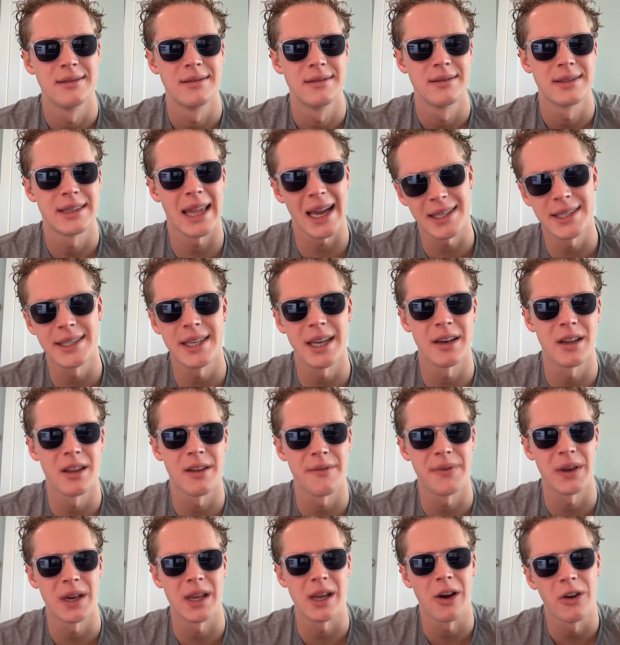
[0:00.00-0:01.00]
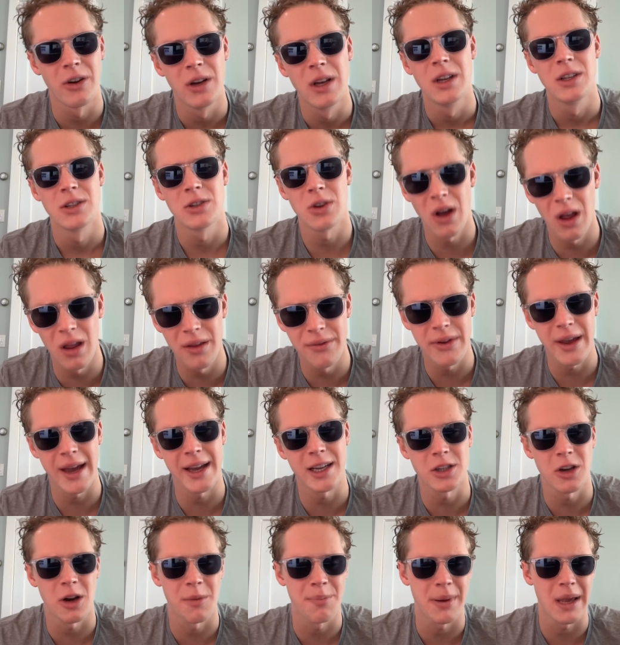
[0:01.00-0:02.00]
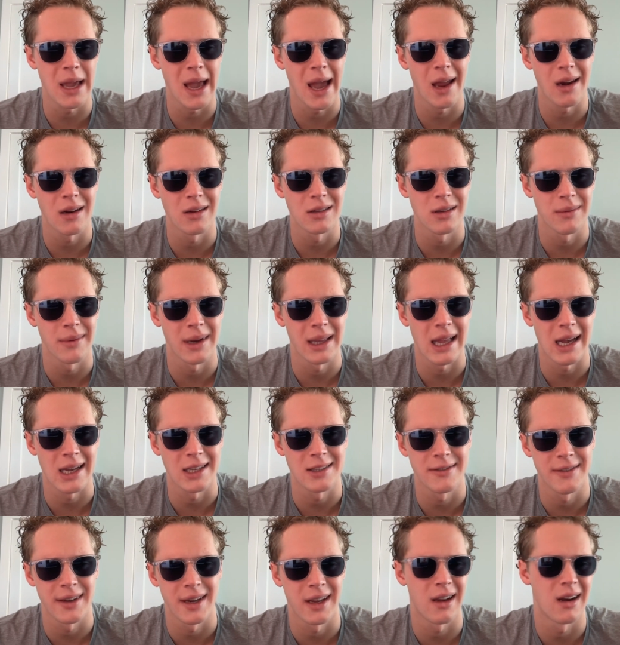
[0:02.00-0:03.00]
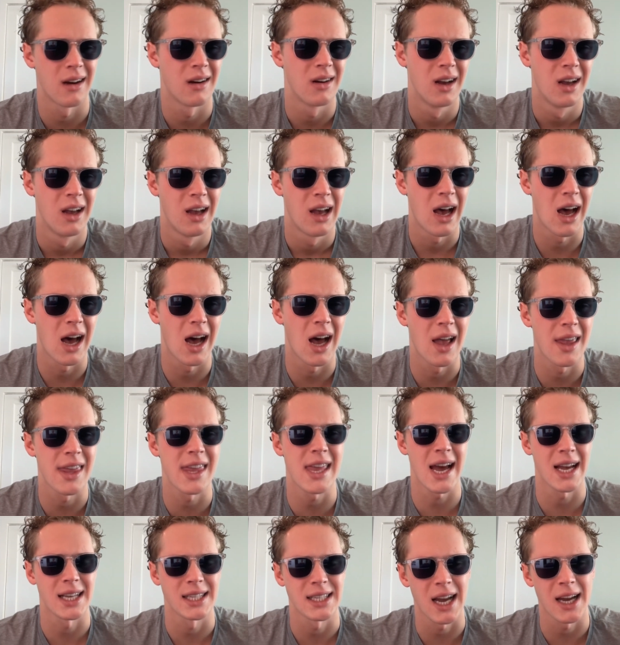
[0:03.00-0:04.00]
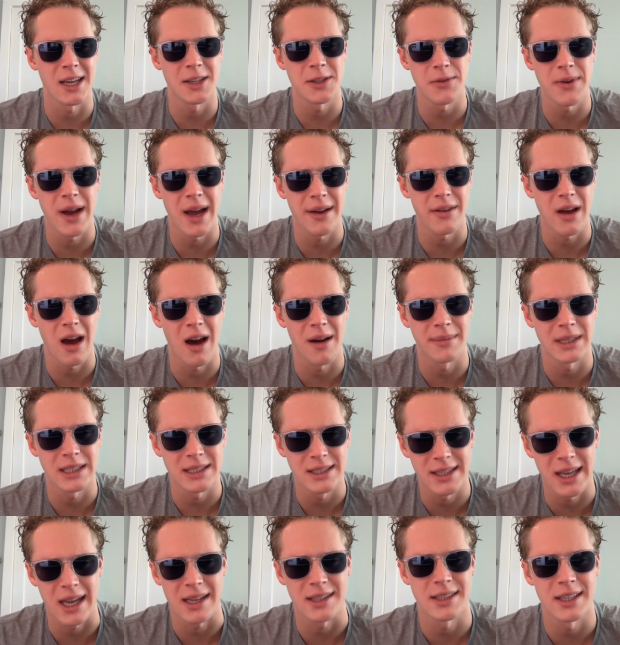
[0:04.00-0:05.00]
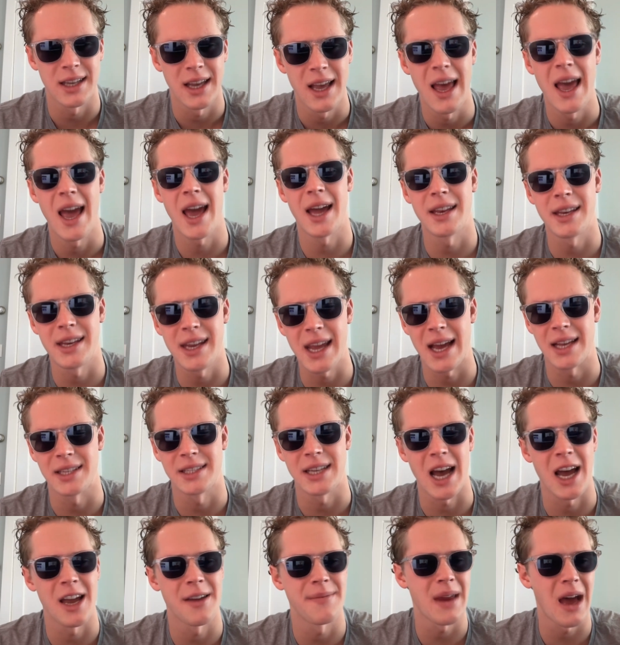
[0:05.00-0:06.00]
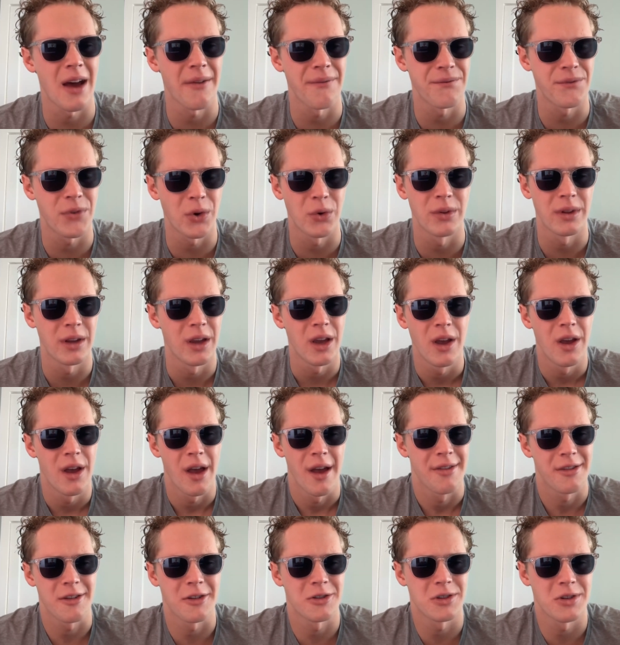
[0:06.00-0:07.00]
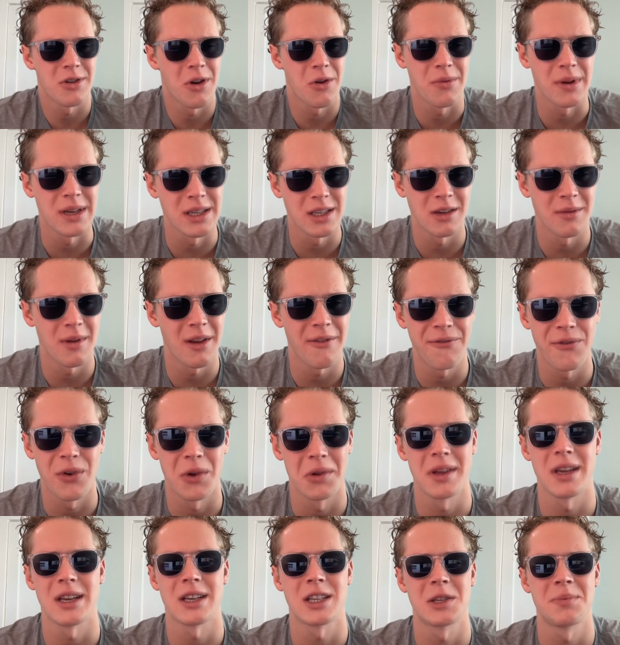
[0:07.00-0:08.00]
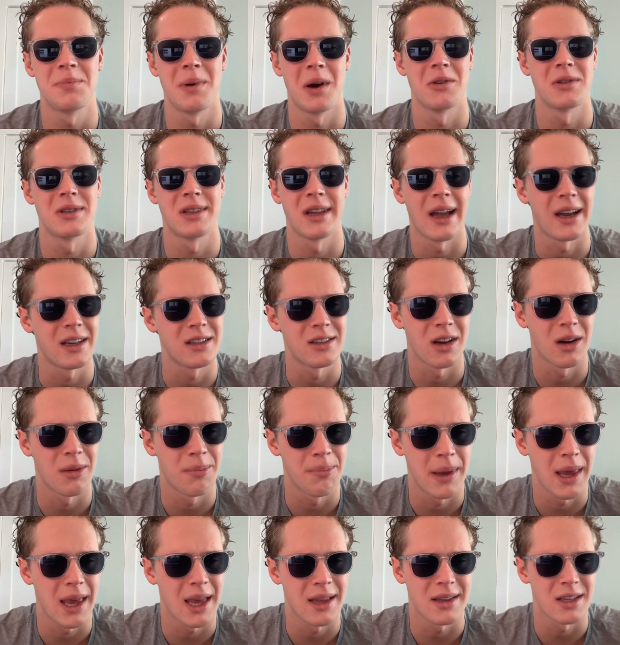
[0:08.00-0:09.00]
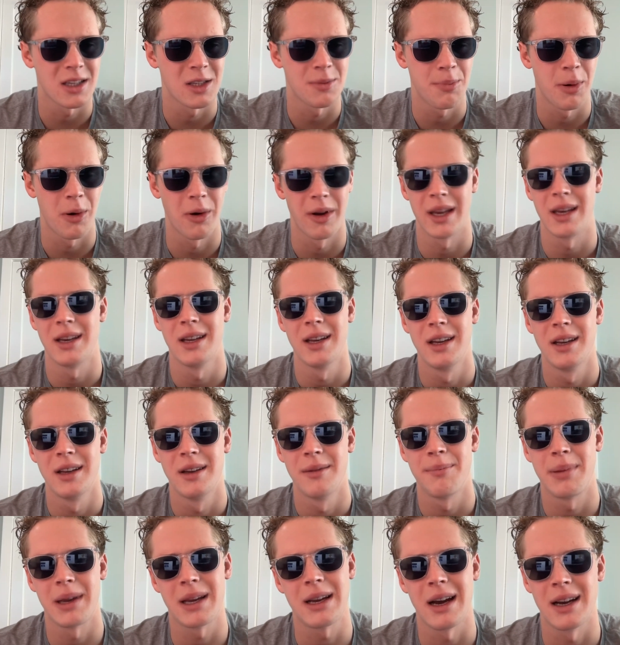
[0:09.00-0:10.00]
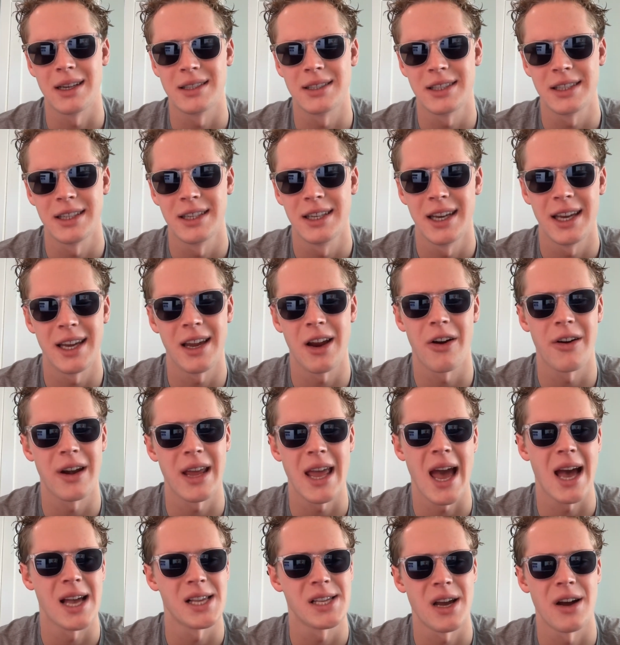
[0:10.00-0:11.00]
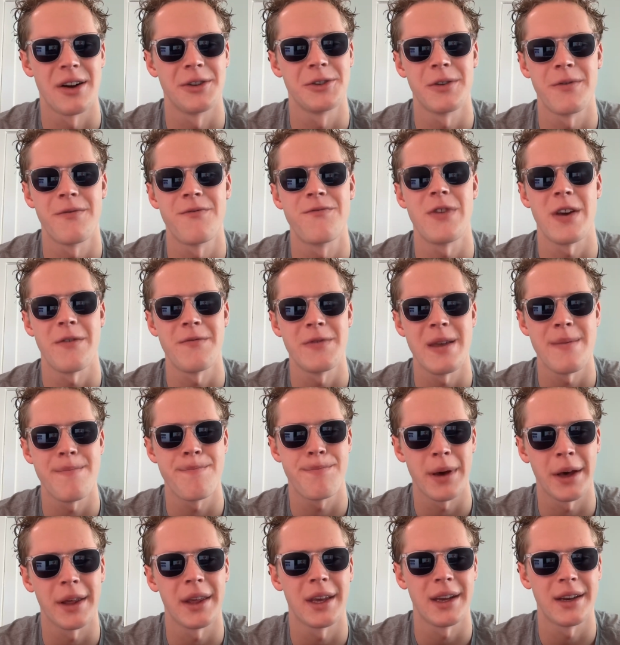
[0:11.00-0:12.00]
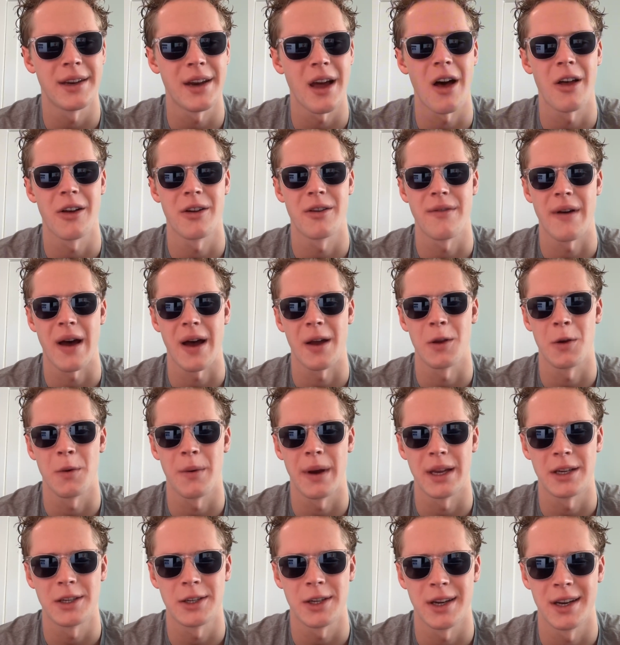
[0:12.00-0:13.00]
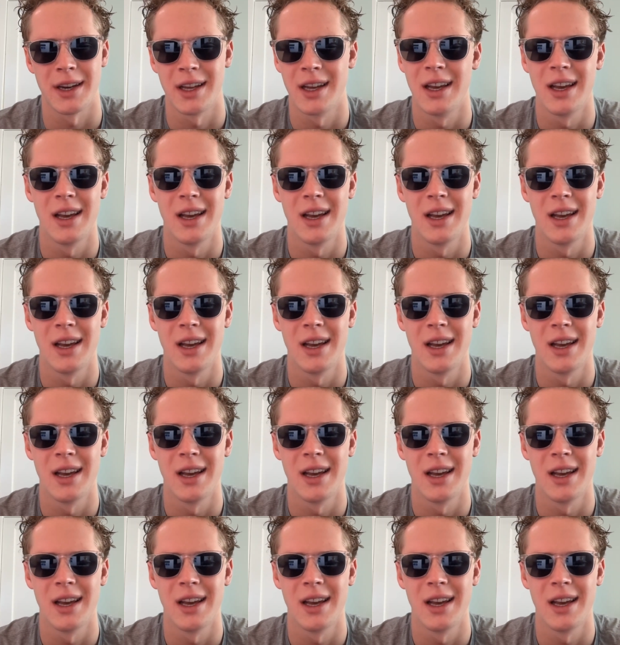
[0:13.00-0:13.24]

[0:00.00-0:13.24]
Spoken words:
That's the end of the video. To all of you XRP haters on my last video, yes, I do have common sense. And yes, there's no reason to be fully exposed to XRP at this point because it already has a $150 billion valuation.